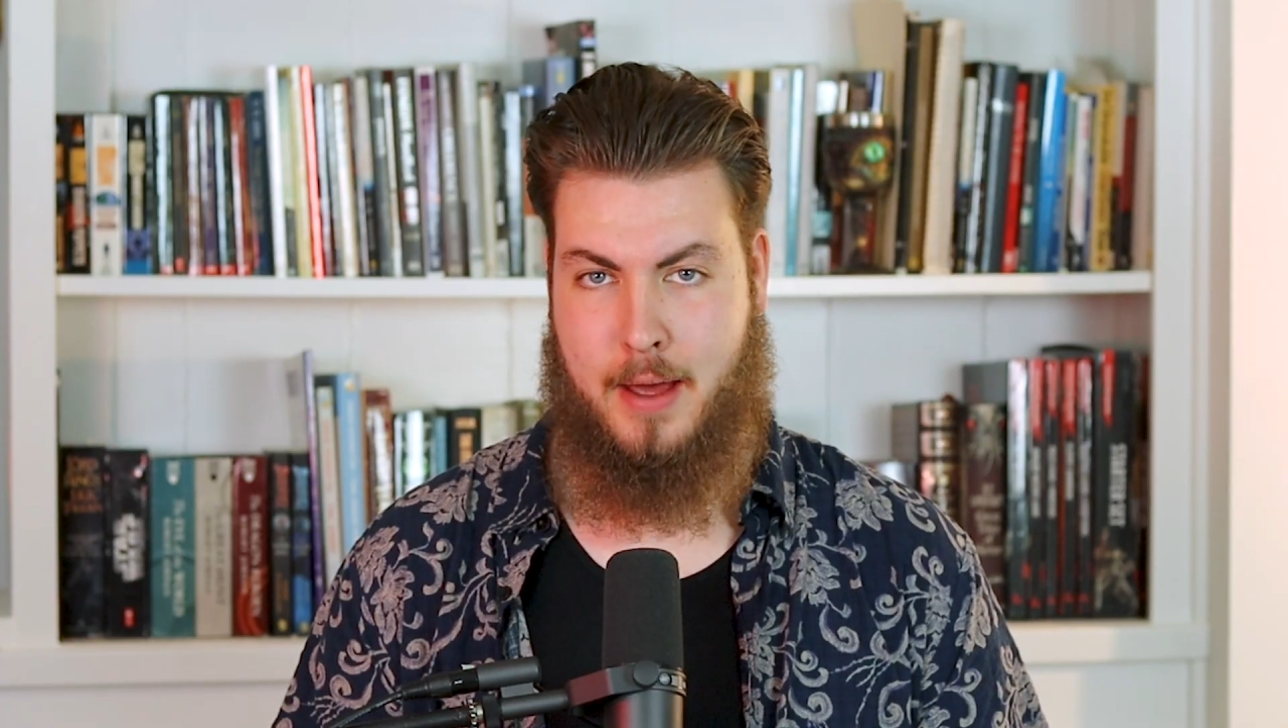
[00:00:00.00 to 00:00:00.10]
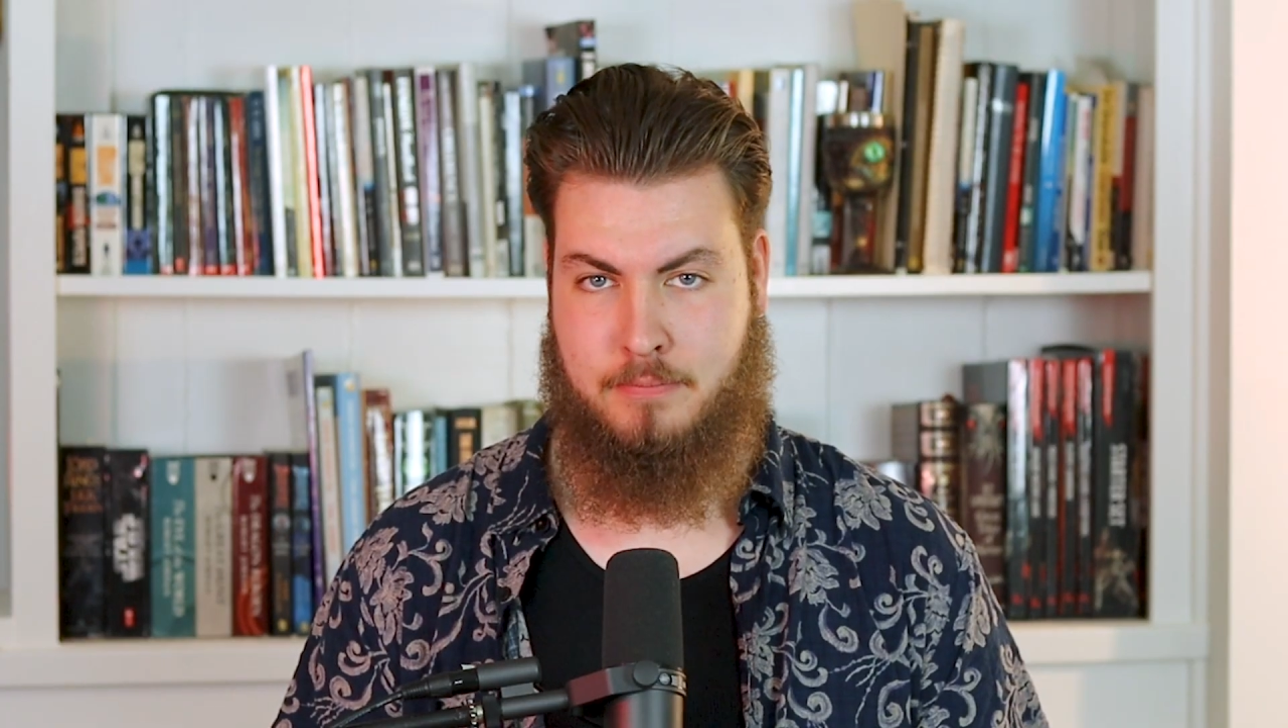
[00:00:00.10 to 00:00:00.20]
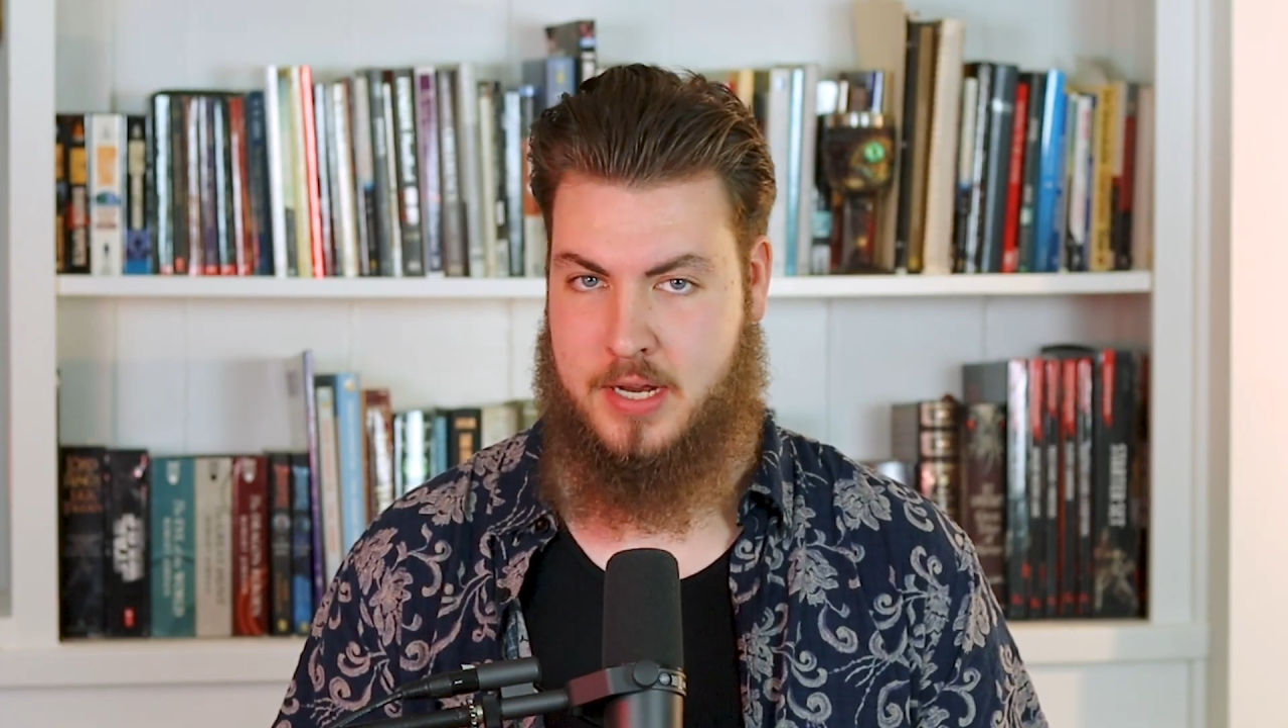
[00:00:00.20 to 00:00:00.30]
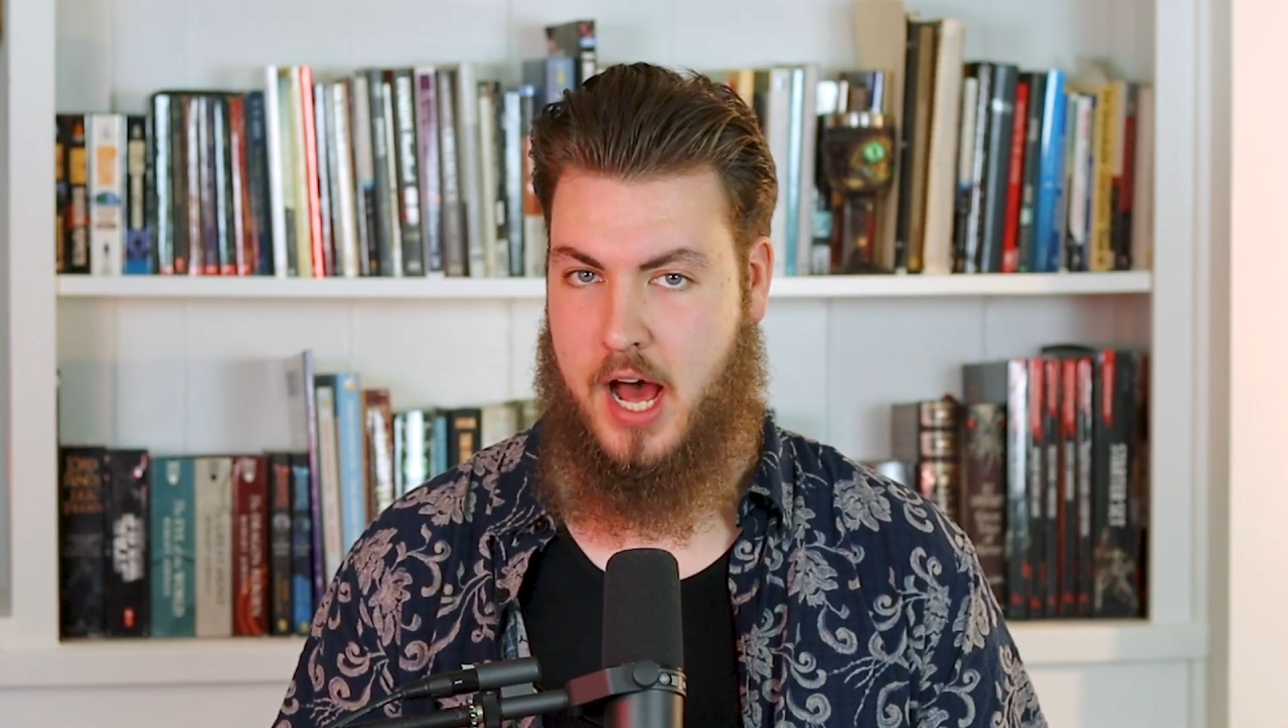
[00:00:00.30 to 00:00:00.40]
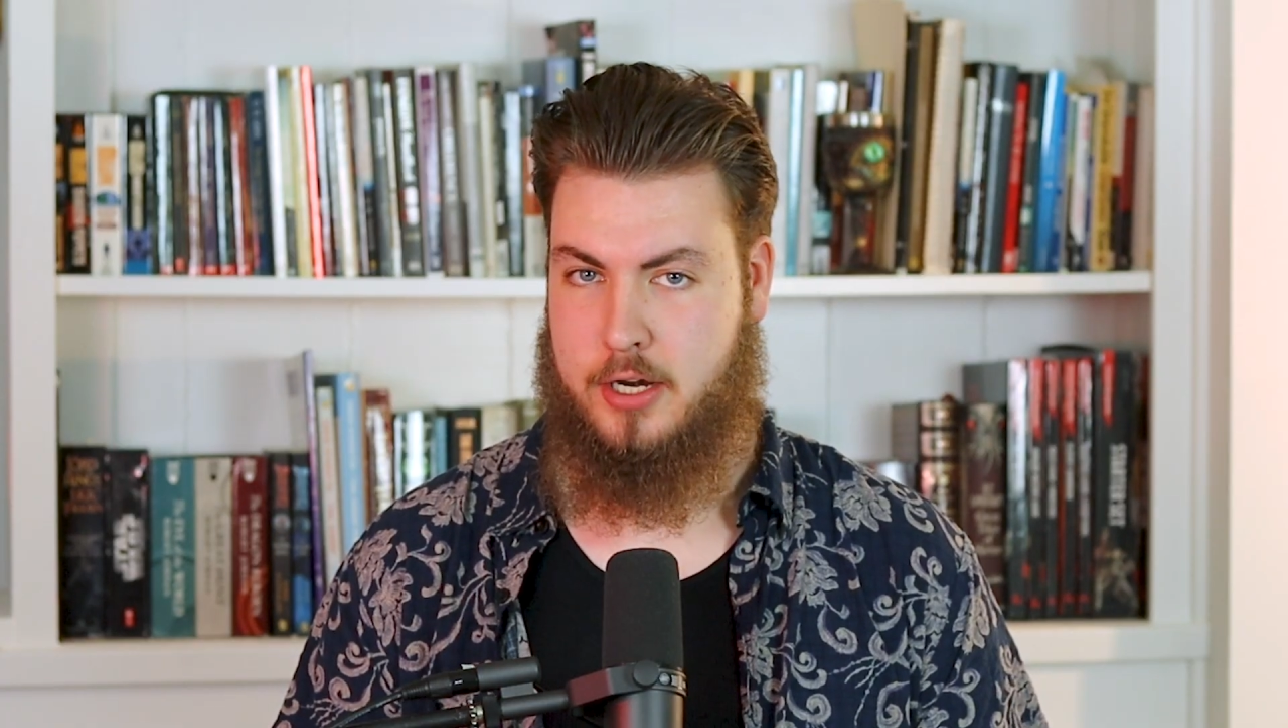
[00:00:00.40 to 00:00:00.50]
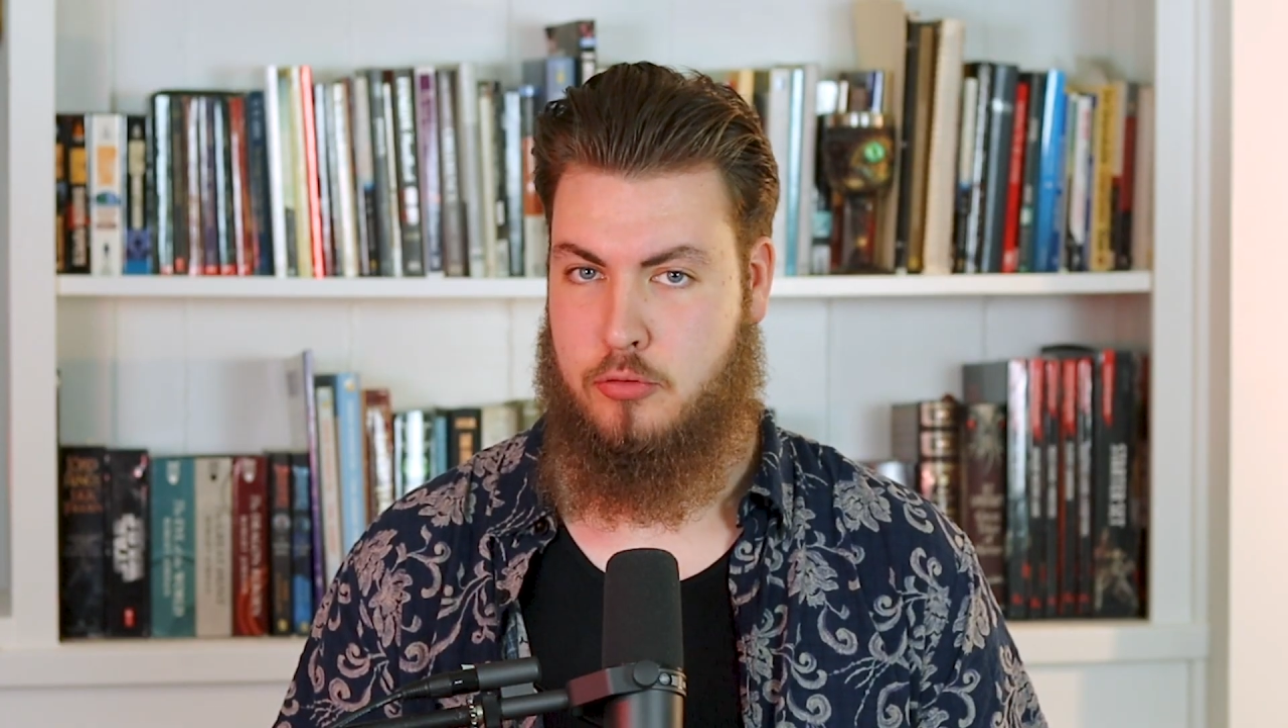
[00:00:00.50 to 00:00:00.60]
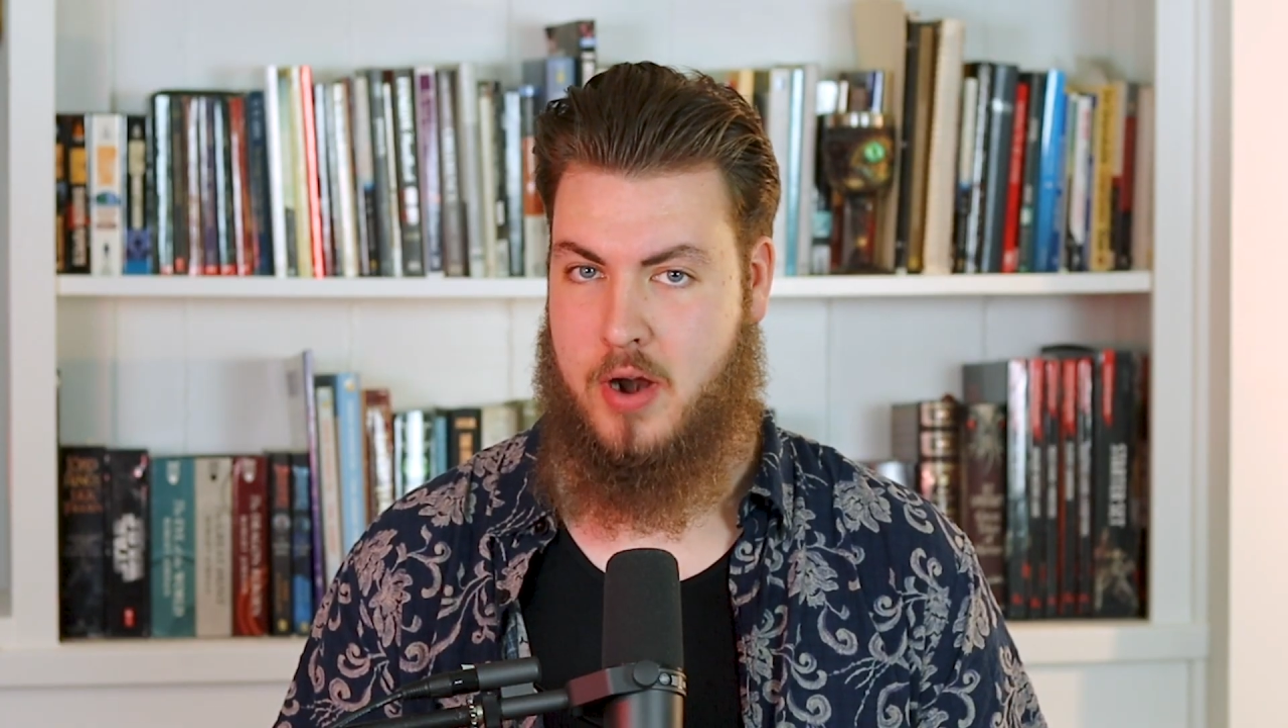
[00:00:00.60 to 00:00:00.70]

am not a